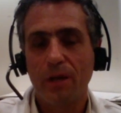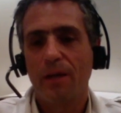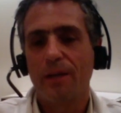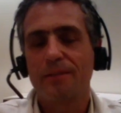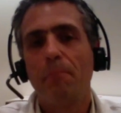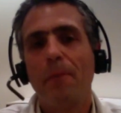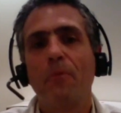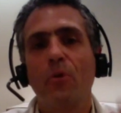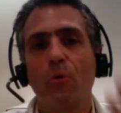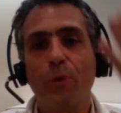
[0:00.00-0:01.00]
It's a
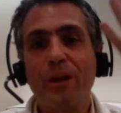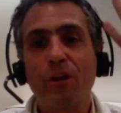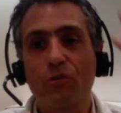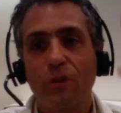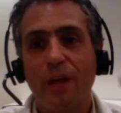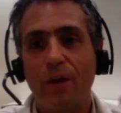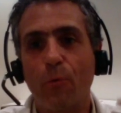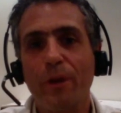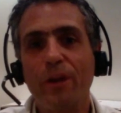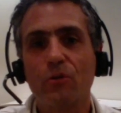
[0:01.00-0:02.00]
memory reconsolidate. I
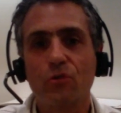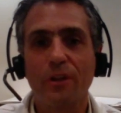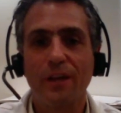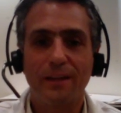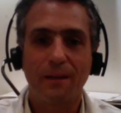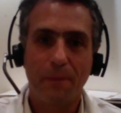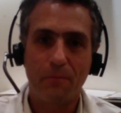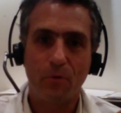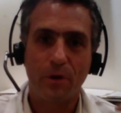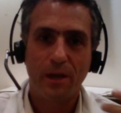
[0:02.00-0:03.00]
reconsolidate that
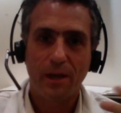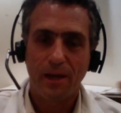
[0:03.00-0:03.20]
memory